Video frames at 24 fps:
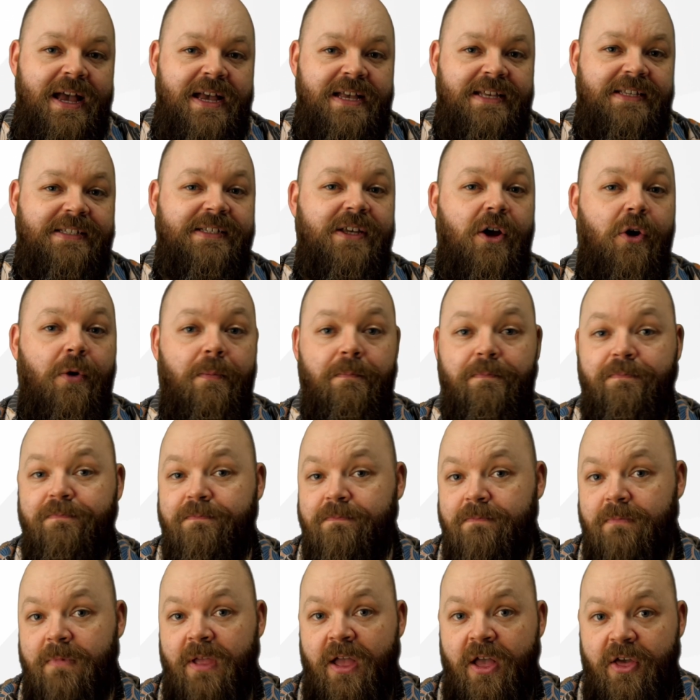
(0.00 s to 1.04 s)
So,
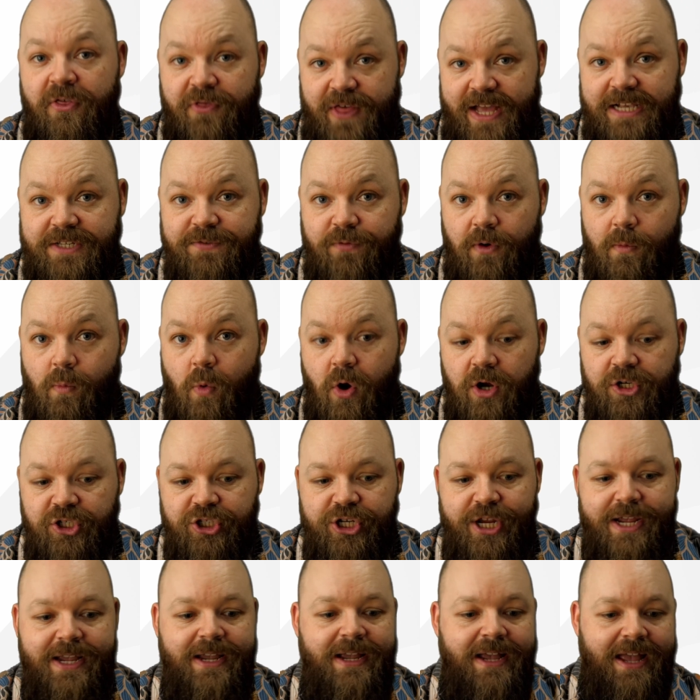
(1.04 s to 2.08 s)
thanks for
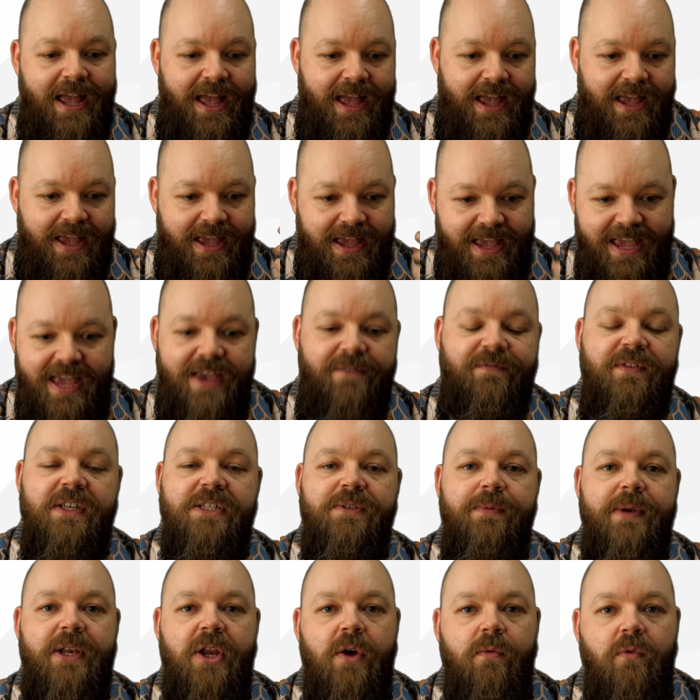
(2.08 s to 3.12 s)
watching. If this
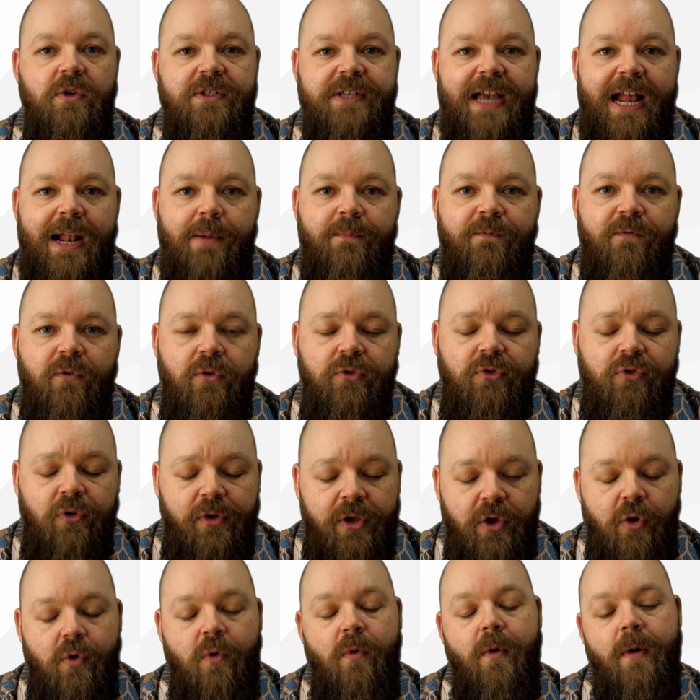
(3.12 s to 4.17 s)
video was helpful to
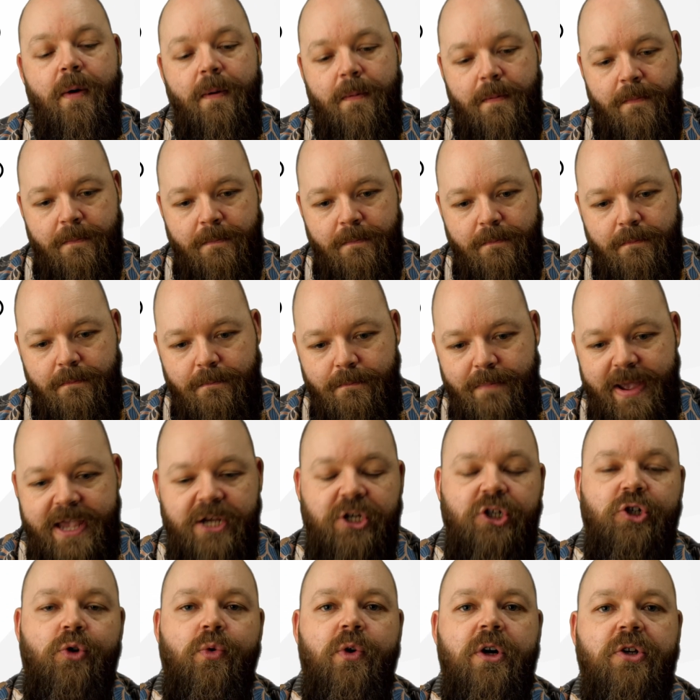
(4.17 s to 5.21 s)
you, make
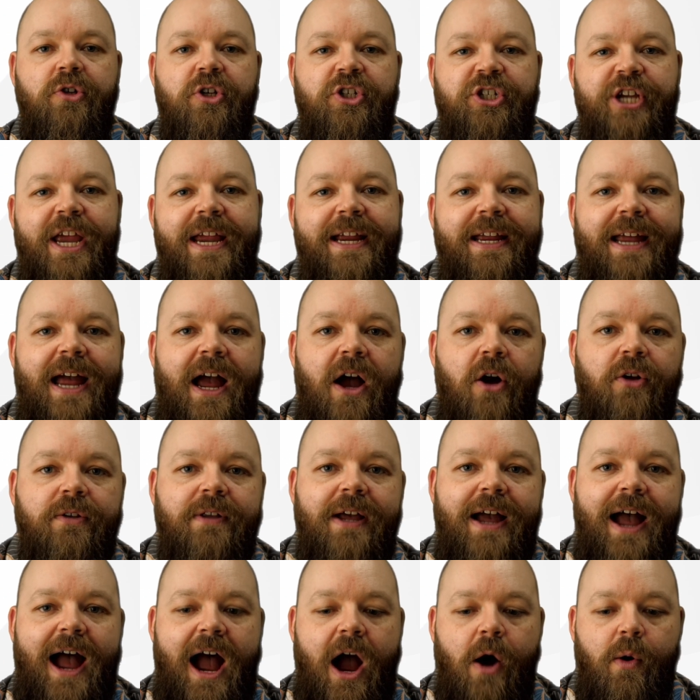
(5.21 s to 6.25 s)
sure to check out
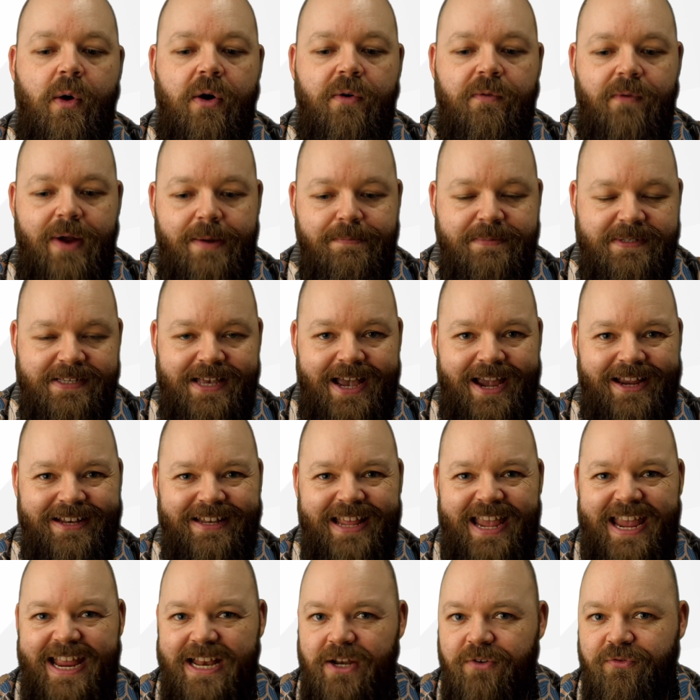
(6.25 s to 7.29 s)
our website
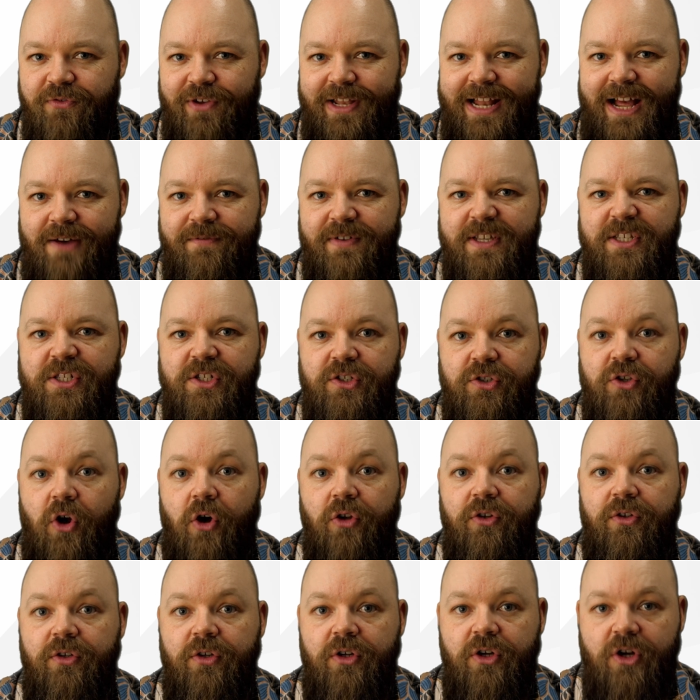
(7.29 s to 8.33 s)

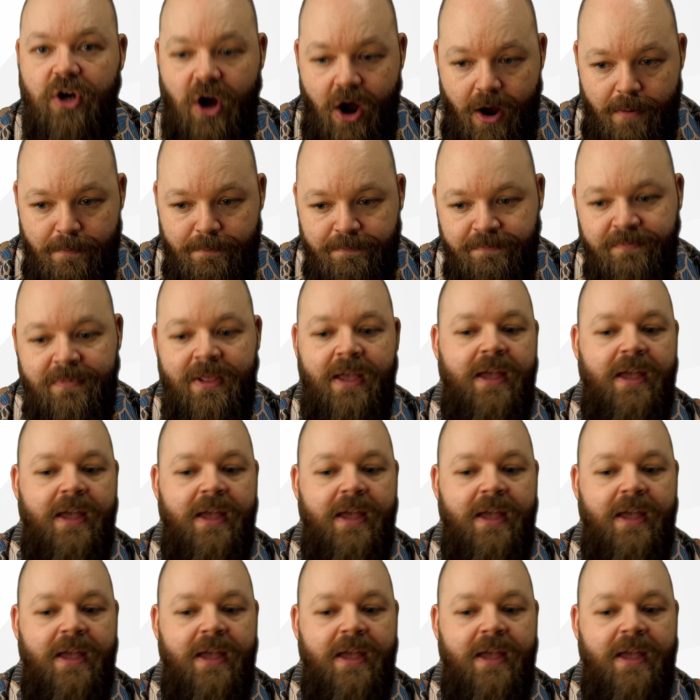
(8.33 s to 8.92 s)
infralovers.com